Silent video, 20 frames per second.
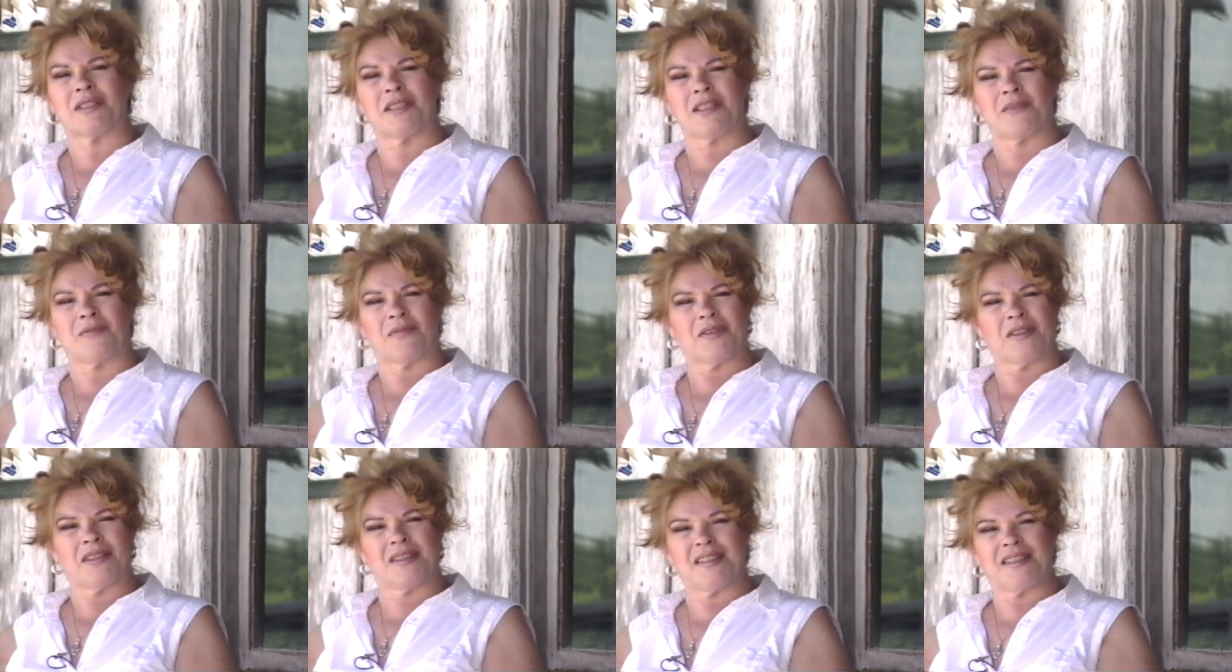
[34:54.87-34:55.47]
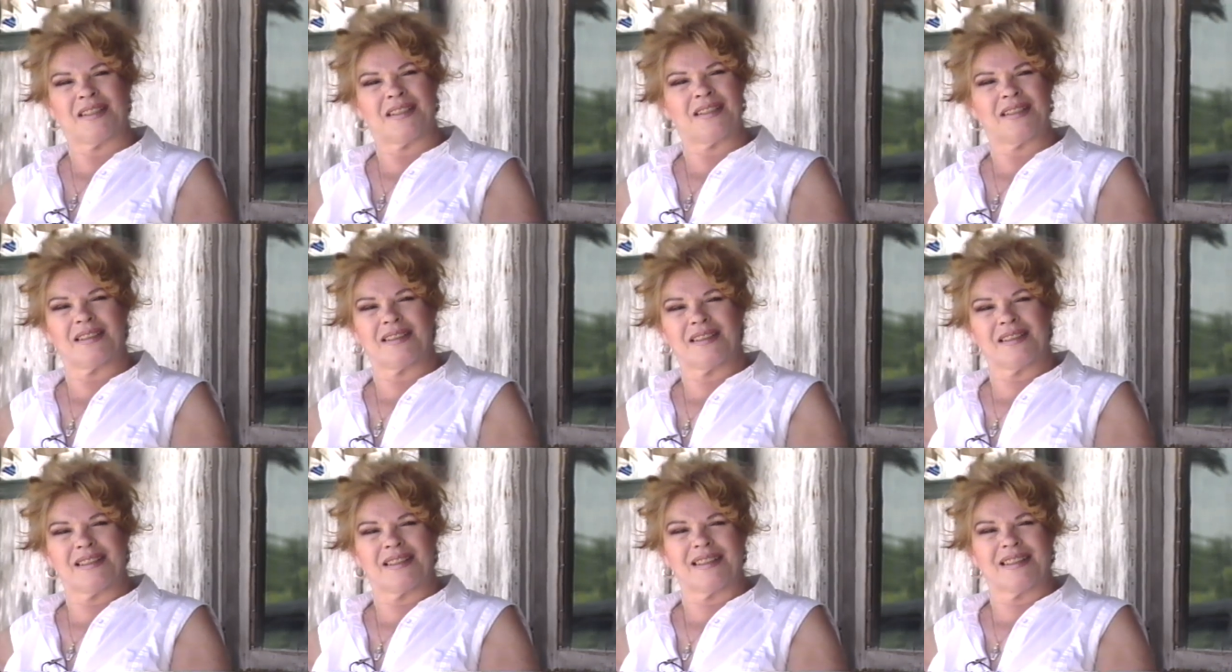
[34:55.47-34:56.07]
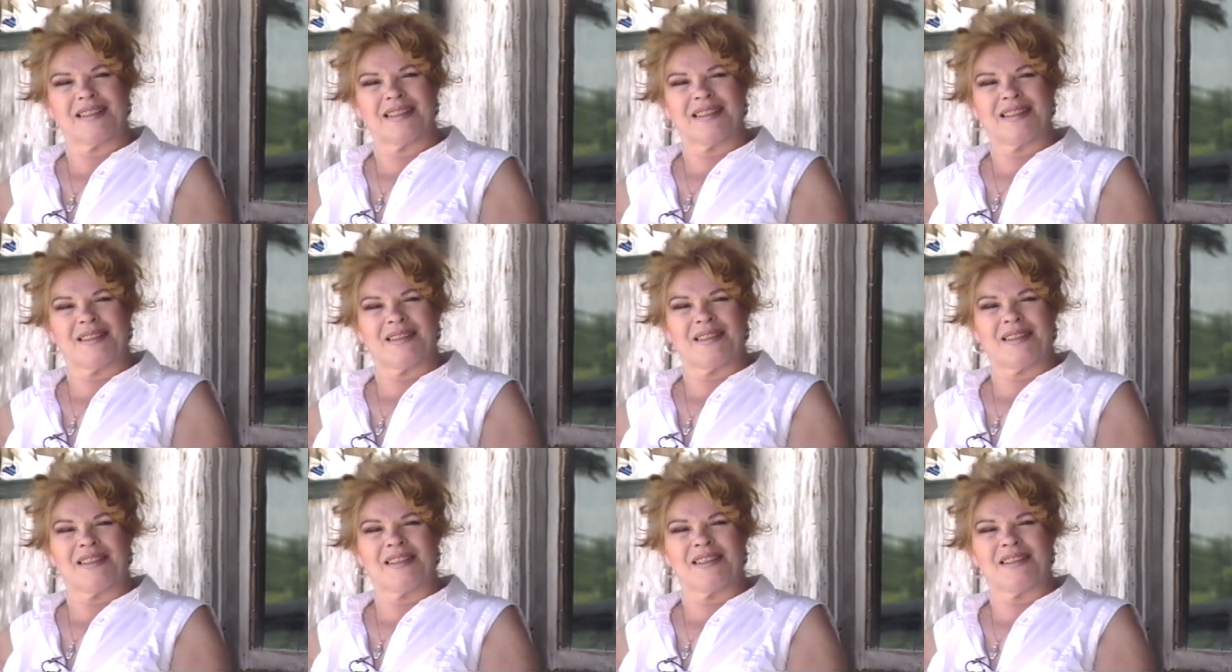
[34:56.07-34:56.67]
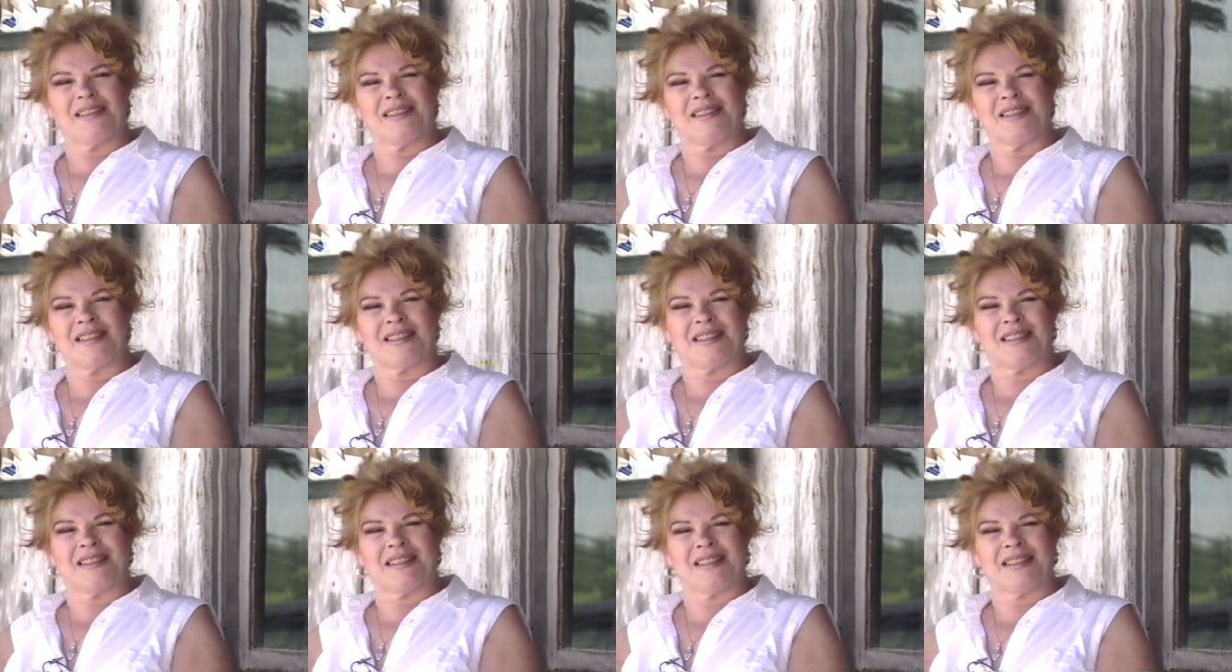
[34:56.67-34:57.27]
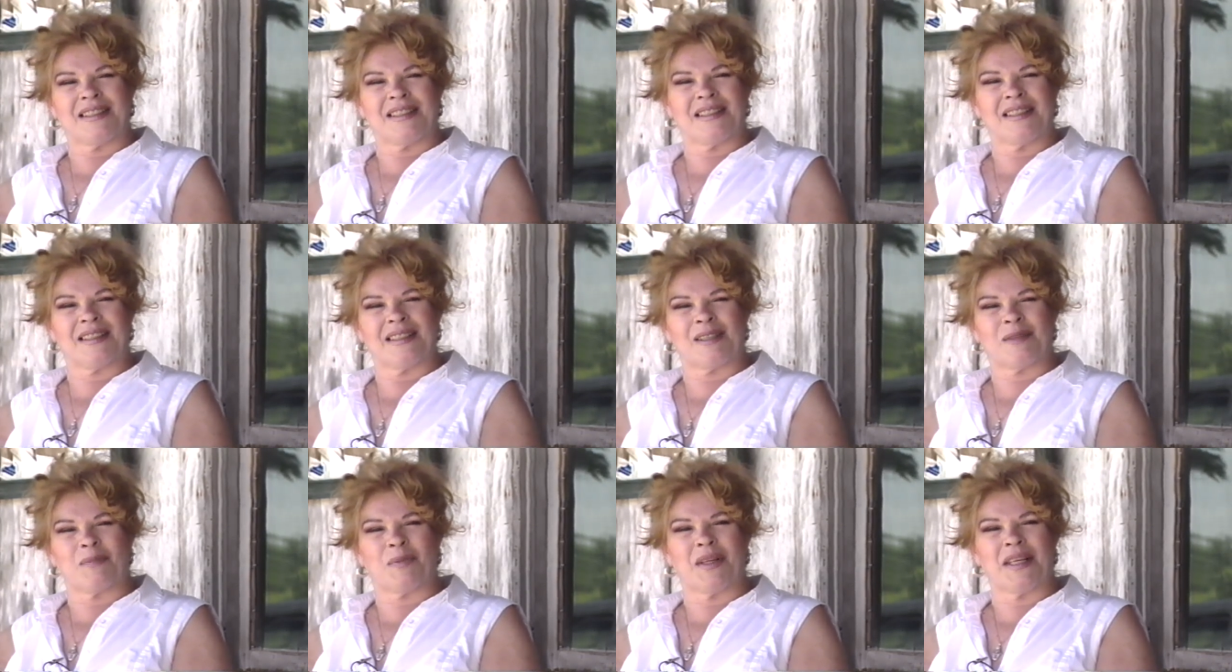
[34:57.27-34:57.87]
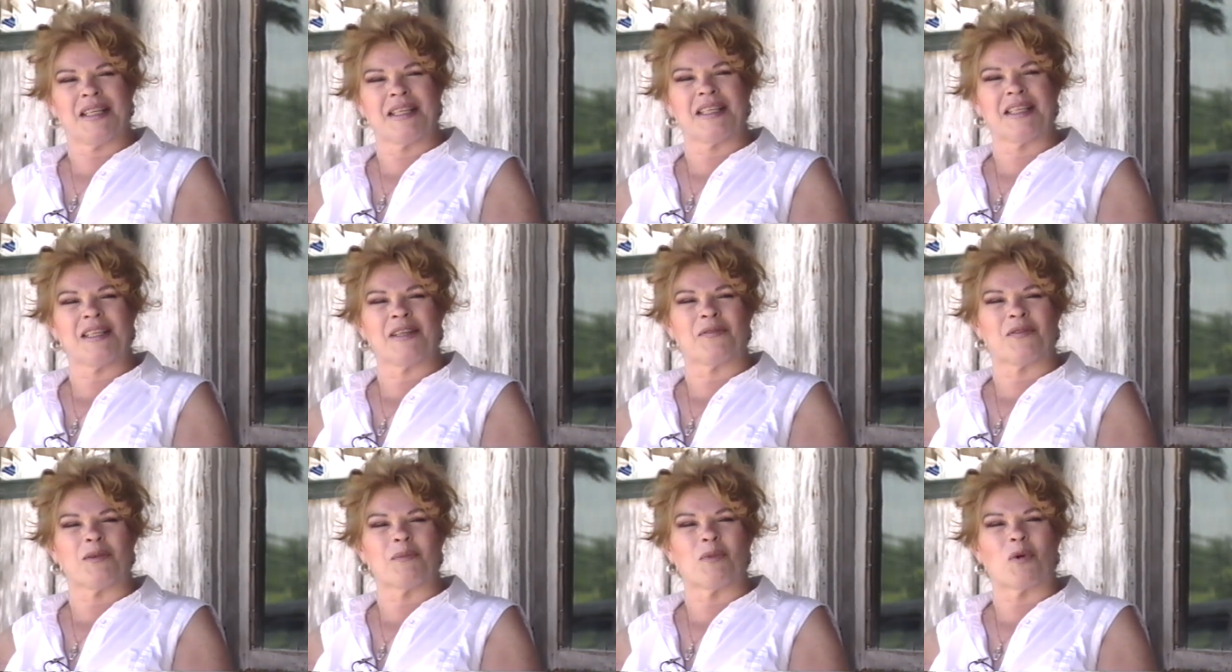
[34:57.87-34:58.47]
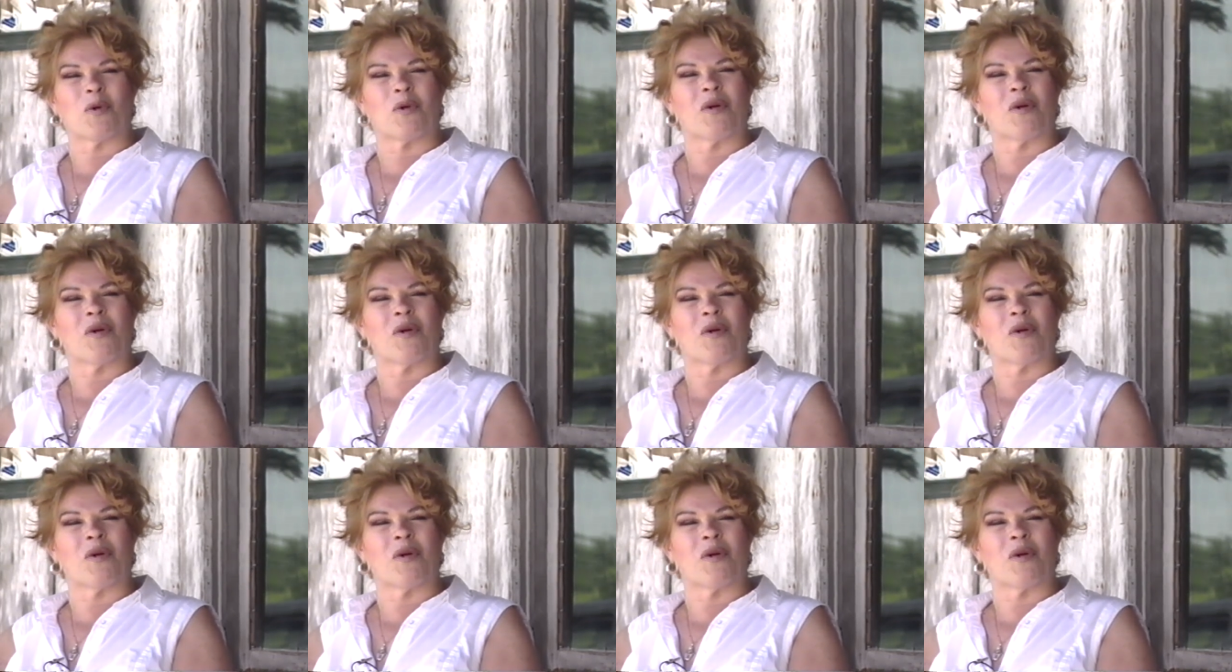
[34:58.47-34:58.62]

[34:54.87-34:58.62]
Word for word: was different. Uh, it's just a completely different